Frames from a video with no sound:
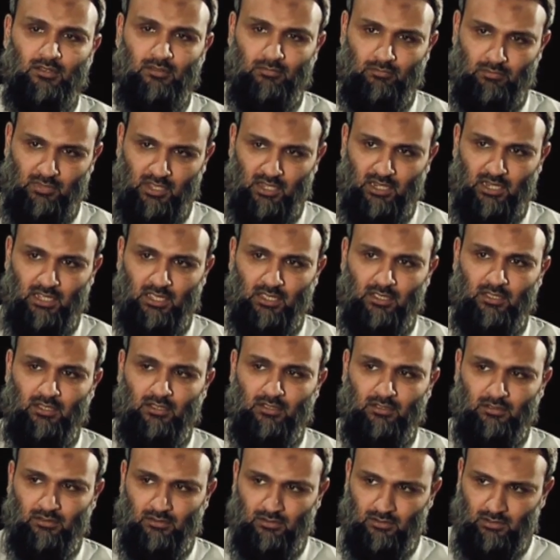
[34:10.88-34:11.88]
meaning
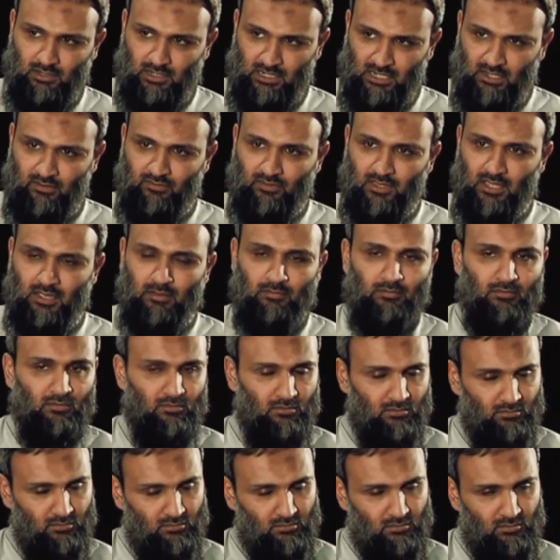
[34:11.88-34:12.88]
leave them,
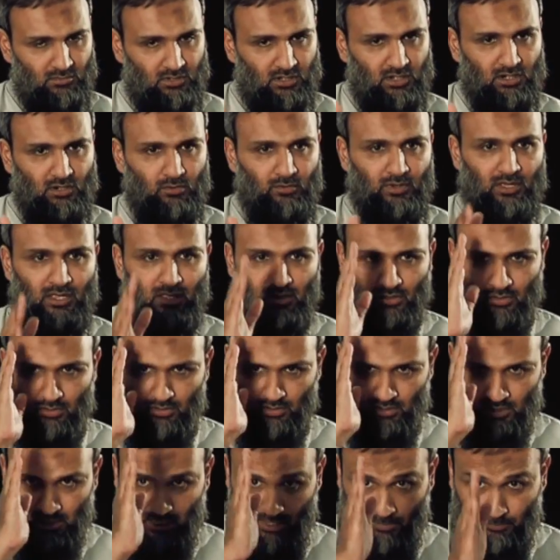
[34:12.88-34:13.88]
turn away,
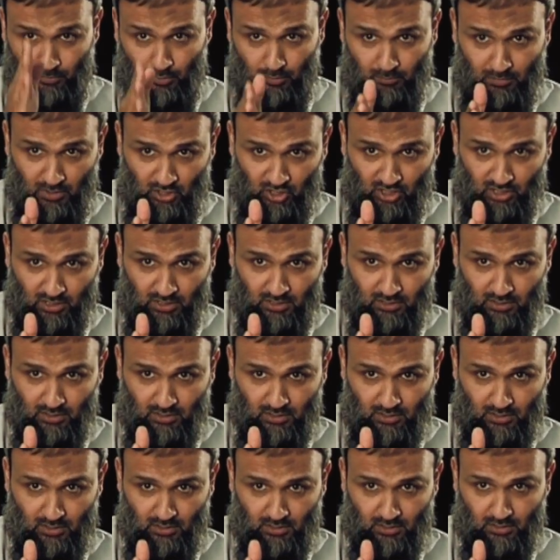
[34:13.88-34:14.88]
keep your mission.
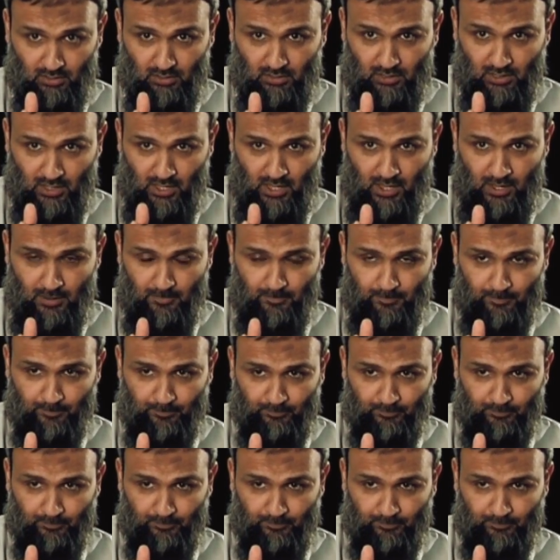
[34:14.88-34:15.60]
Yeah?